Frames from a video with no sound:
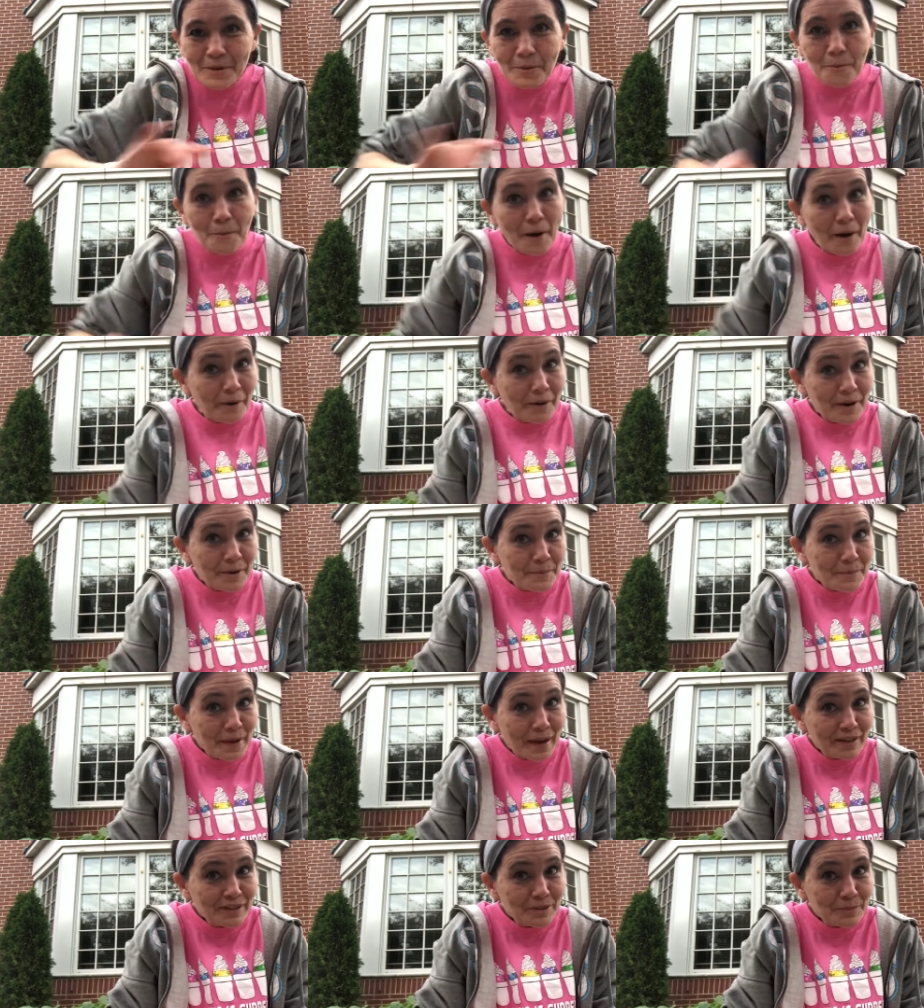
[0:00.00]
Welcome
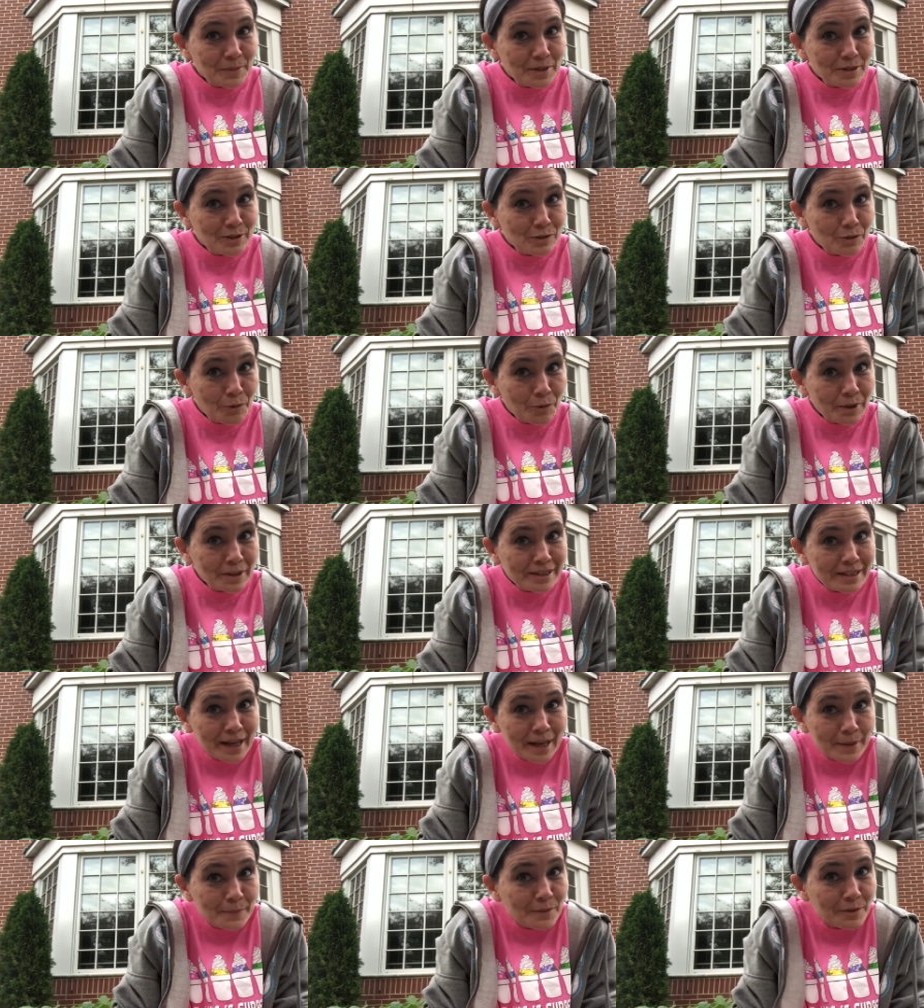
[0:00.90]
back to McStory
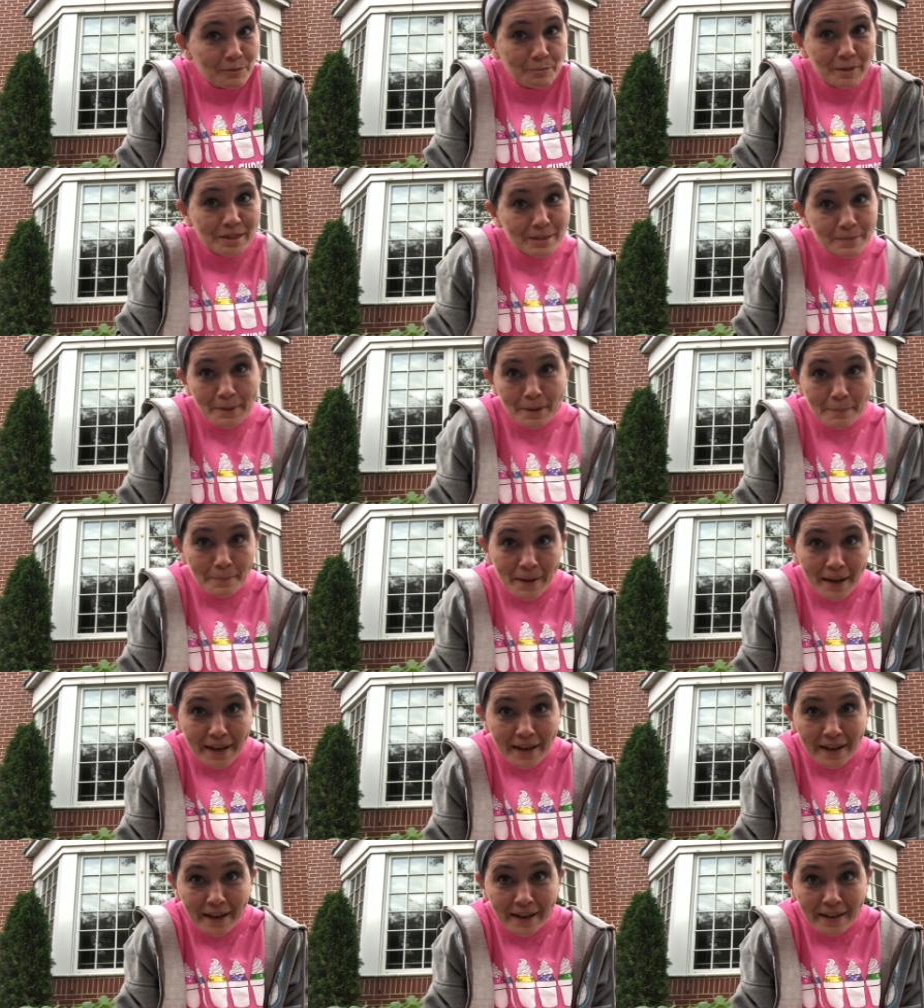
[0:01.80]
Time with Miss
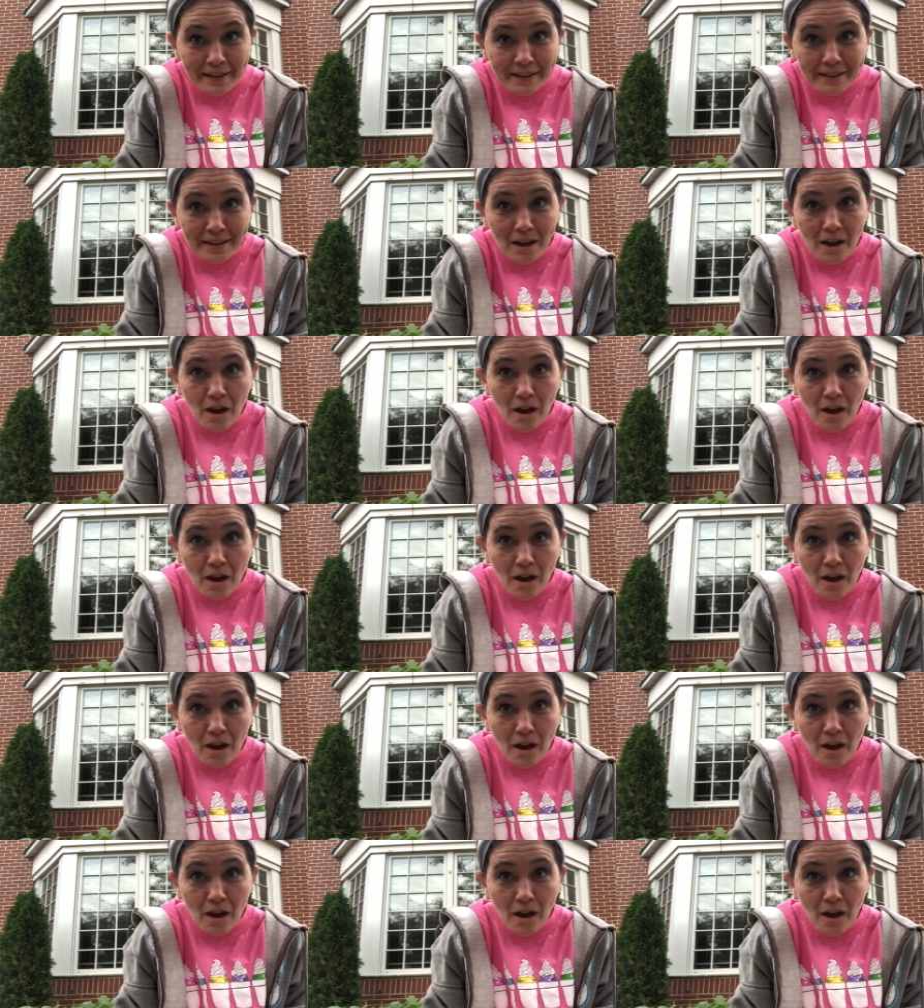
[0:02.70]
McMahon.